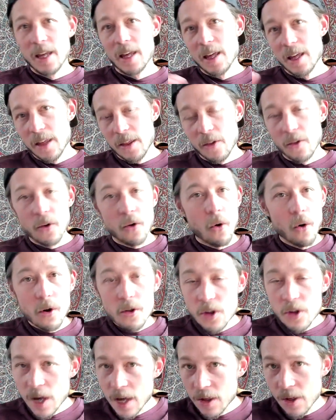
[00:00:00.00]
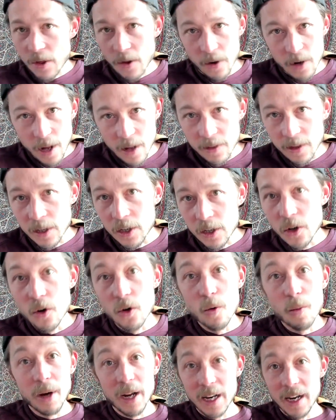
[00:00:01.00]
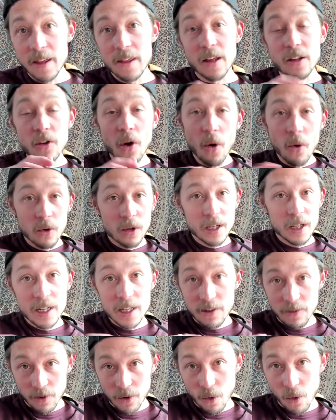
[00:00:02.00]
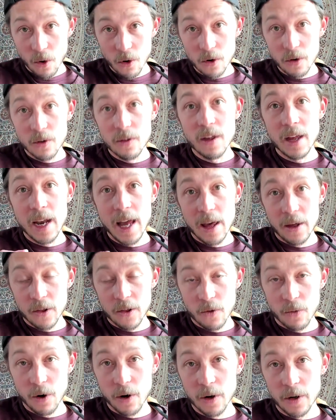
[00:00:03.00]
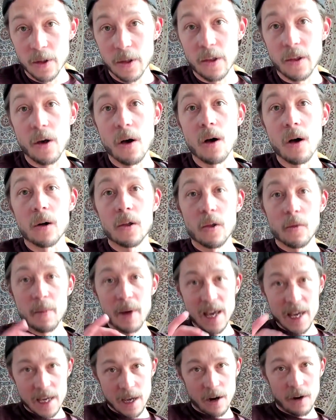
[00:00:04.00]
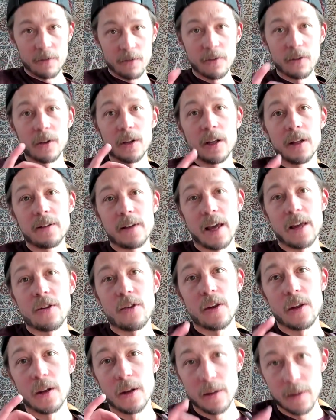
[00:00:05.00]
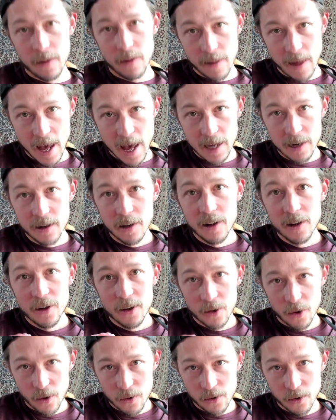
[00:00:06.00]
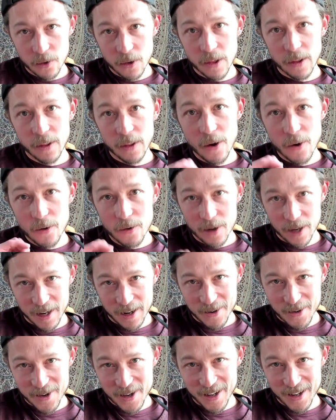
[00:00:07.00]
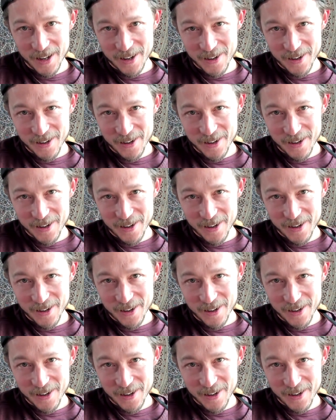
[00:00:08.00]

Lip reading: So the chord changes are nothing new, but it is a totally different order than elsewhere in the song, so pay careful attention to that. Go through it slow. I know you can do